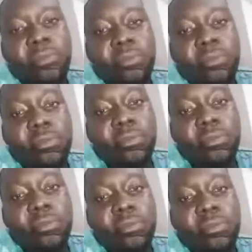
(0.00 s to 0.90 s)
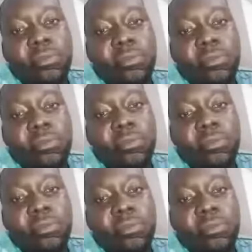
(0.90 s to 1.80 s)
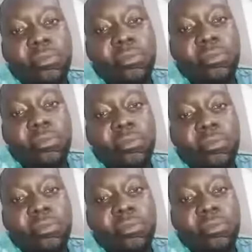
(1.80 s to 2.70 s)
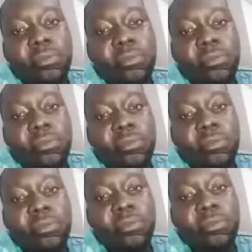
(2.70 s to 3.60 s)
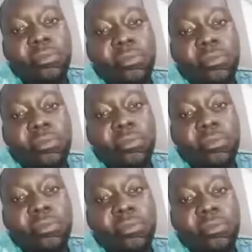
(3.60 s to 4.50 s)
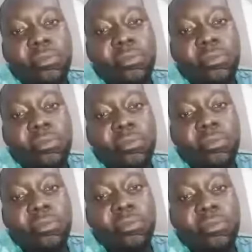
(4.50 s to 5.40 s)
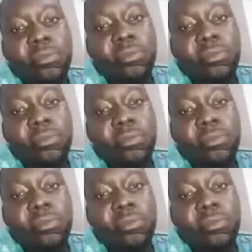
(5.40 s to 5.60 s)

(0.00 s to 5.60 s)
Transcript: (silent)